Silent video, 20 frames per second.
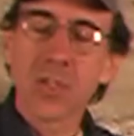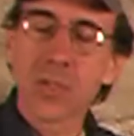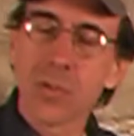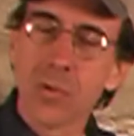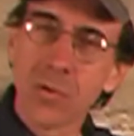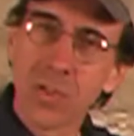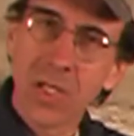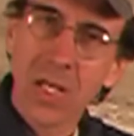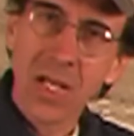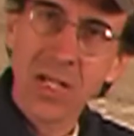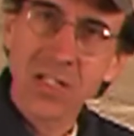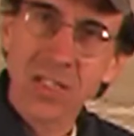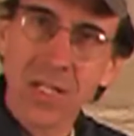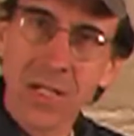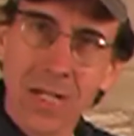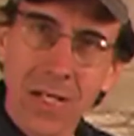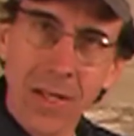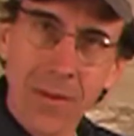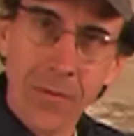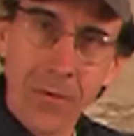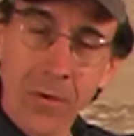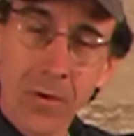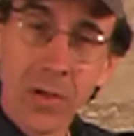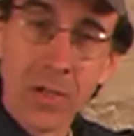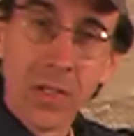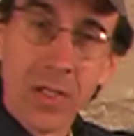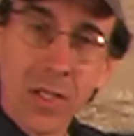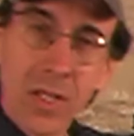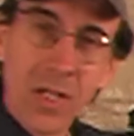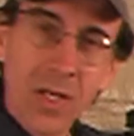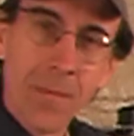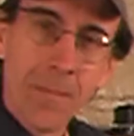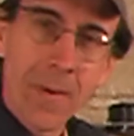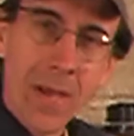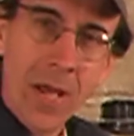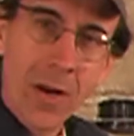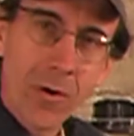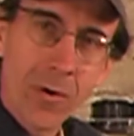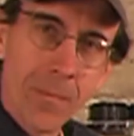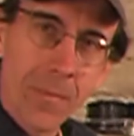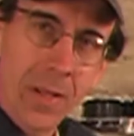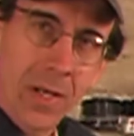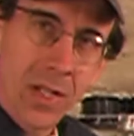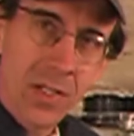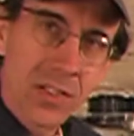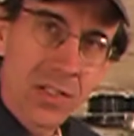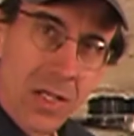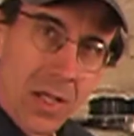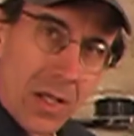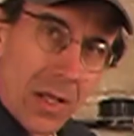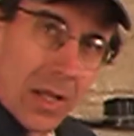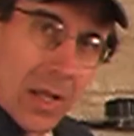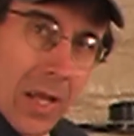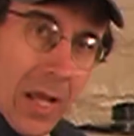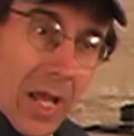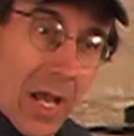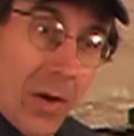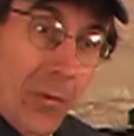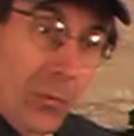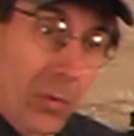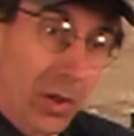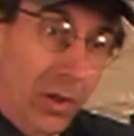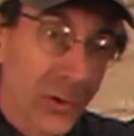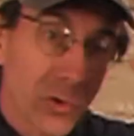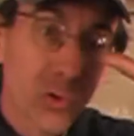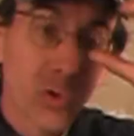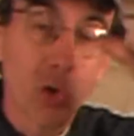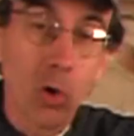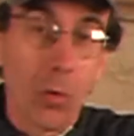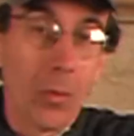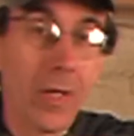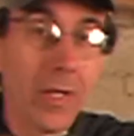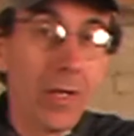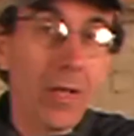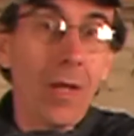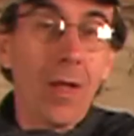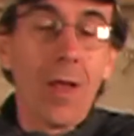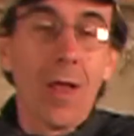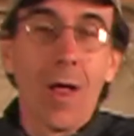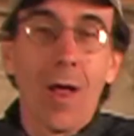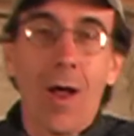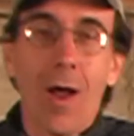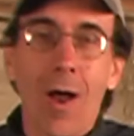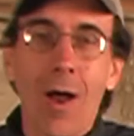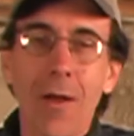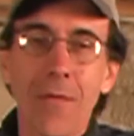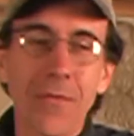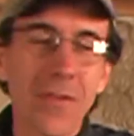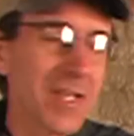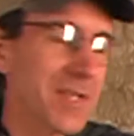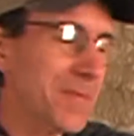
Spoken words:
two tanks together in a matter of minutes, and we'll do it on this